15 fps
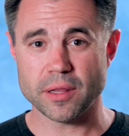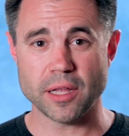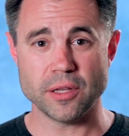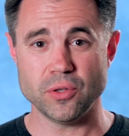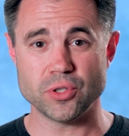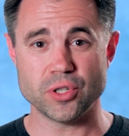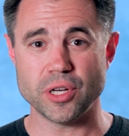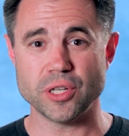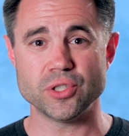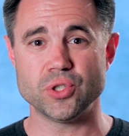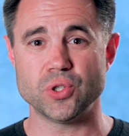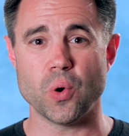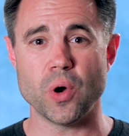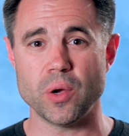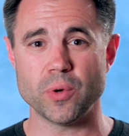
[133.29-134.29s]
then you should
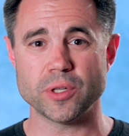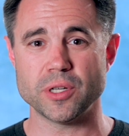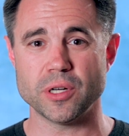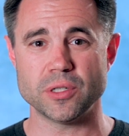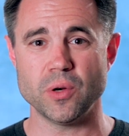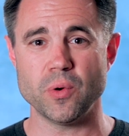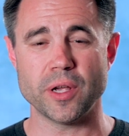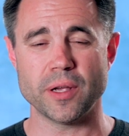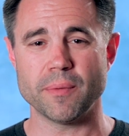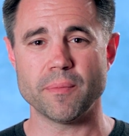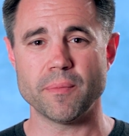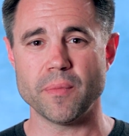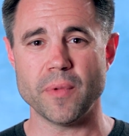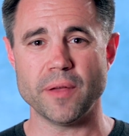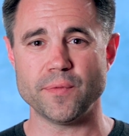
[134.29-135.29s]
enjoy what you're
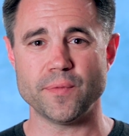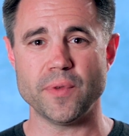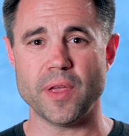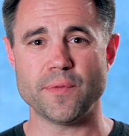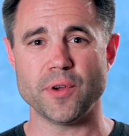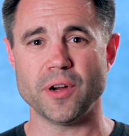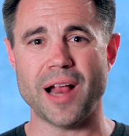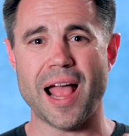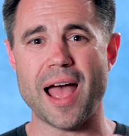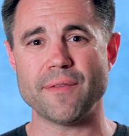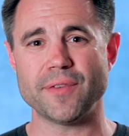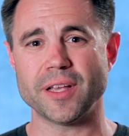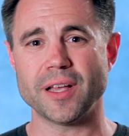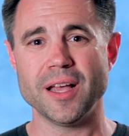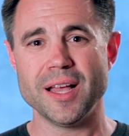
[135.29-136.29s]
doing. If you're
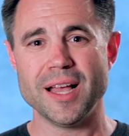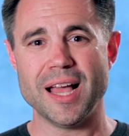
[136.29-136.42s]
having